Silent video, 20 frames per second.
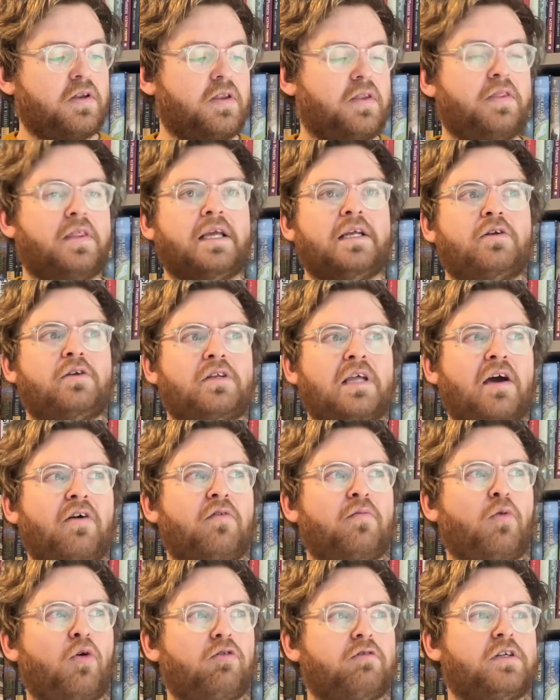they delve
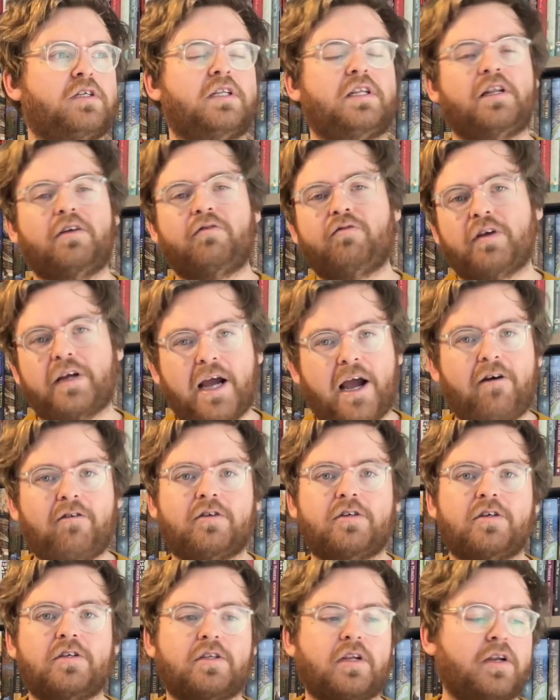more into the different
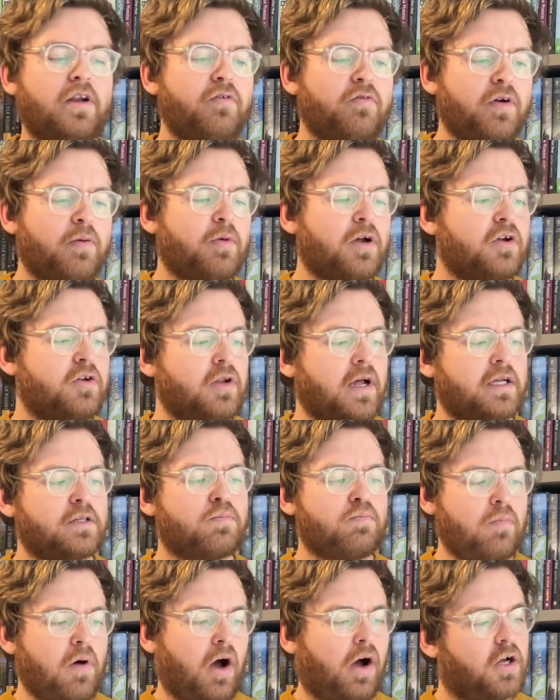characters, and I don't think I'm going to do that as
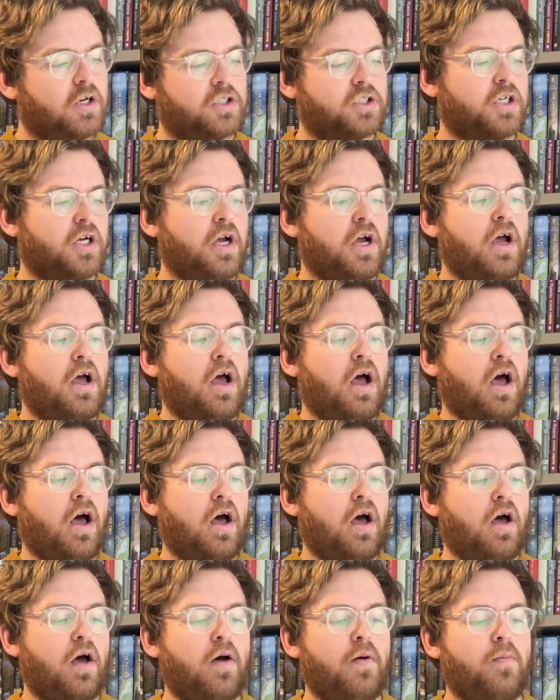much.
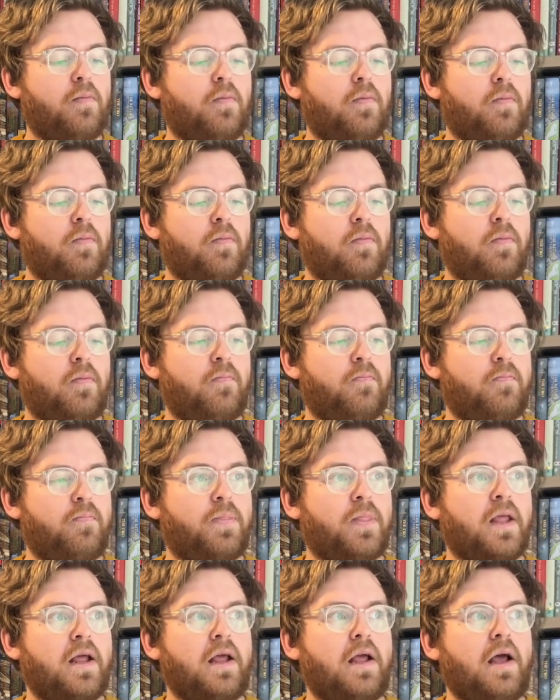
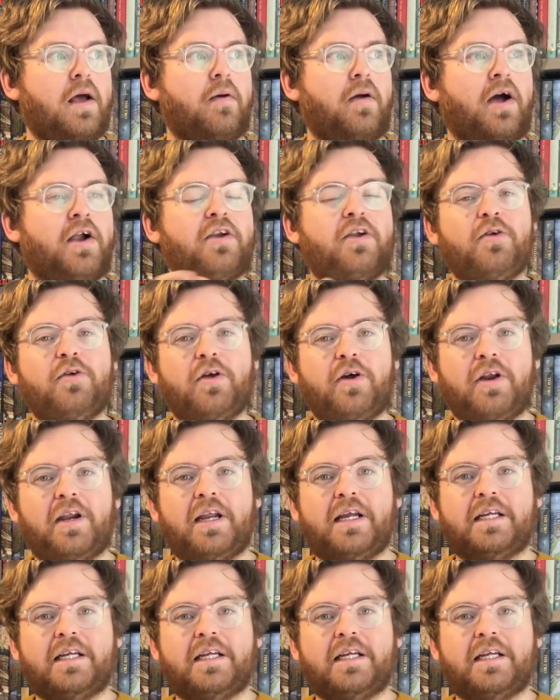I do know that they